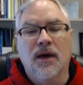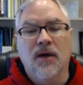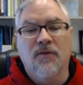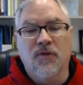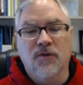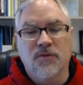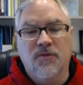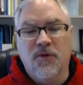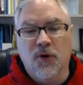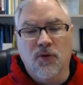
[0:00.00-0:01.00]

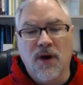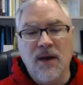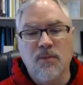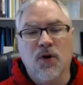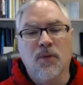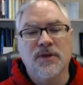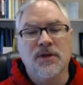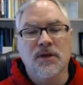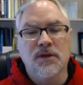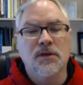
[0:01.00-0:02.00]
For grading
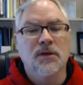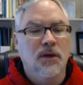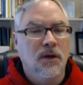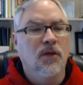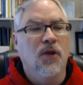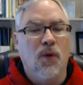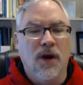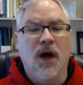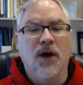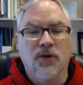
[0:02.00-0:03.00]
purposes, the
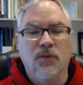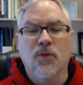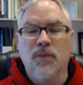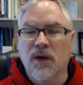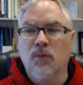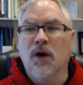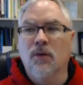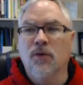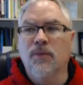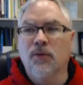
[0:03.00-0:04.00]
100 would be what
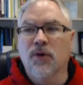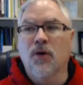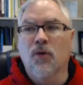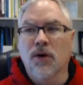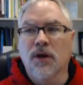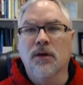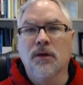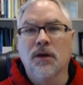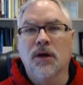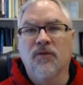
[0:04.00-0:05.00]
would be recorded
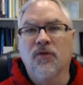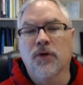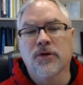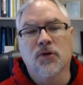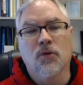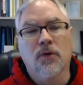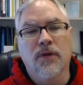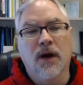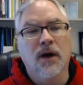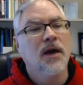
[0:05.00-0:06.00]
for your score
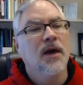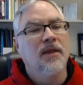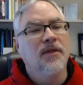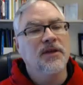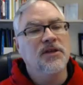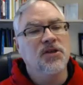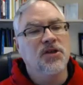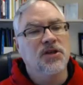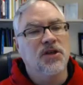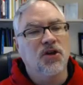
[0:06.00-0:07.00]
there. This is
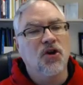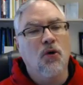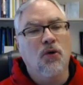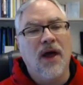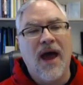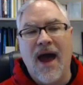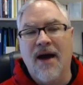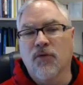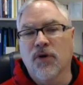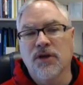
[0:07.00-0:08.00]
just a total
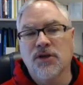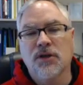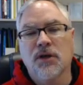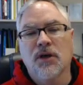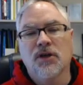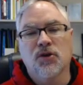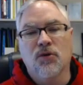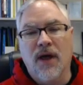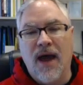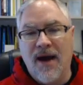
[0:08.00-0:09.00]
average, so
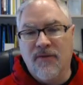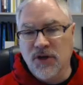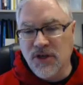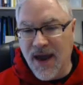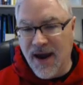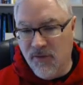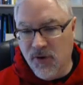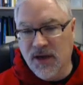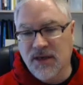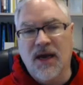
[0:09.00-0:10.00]
it'll average
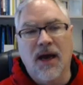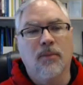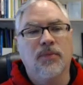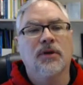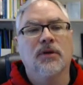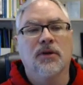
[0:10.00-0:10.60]
every attempt.